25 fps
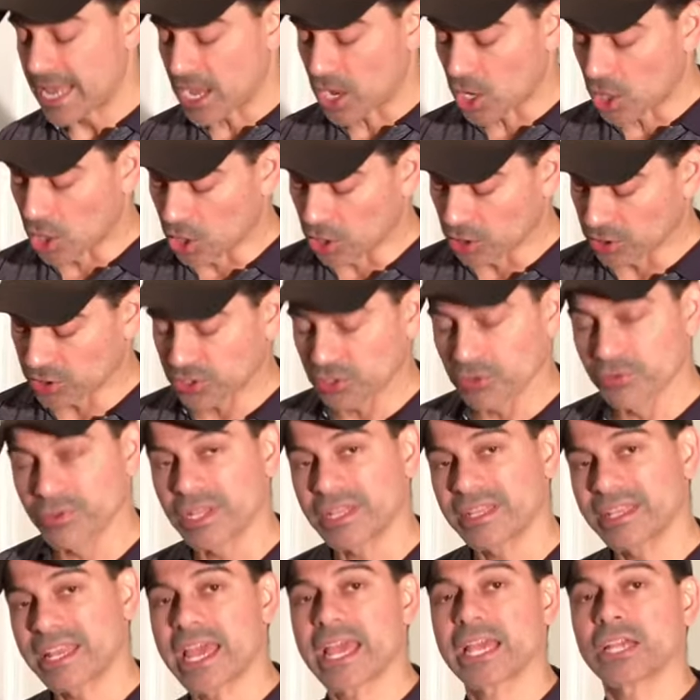Also the
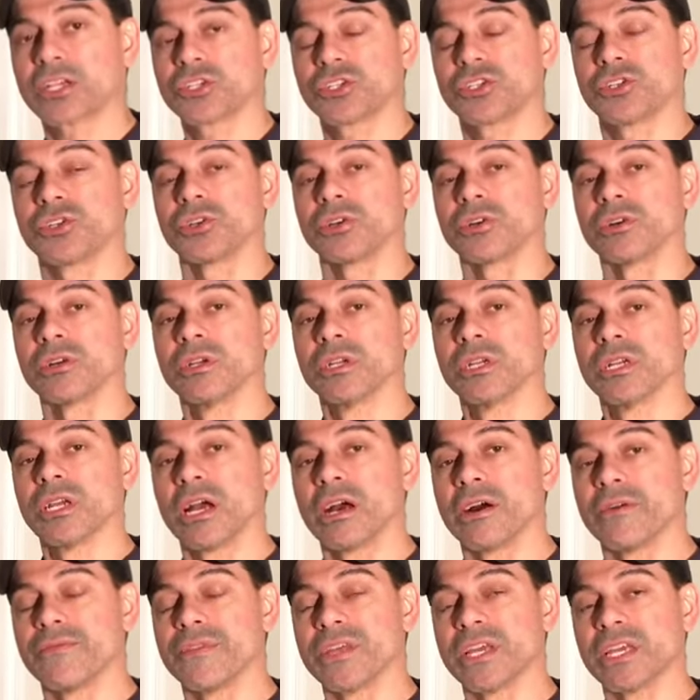texture
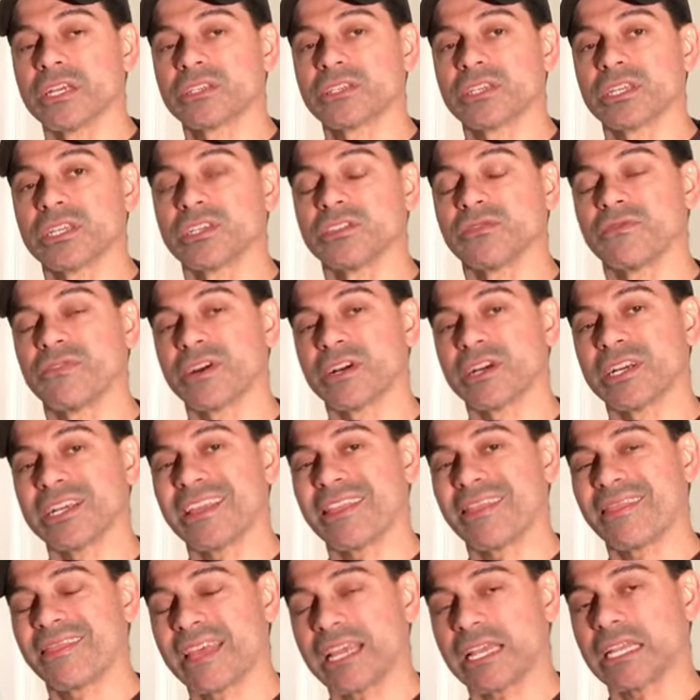of this is very
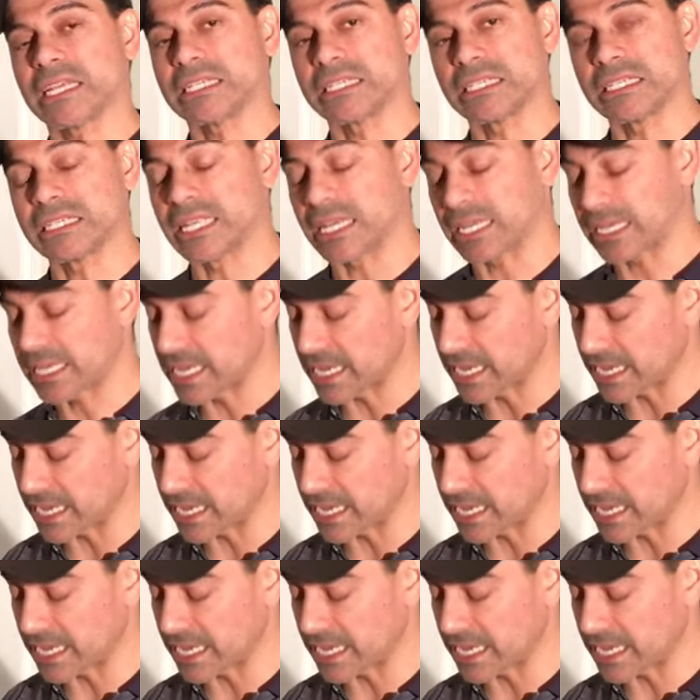thick and sticky.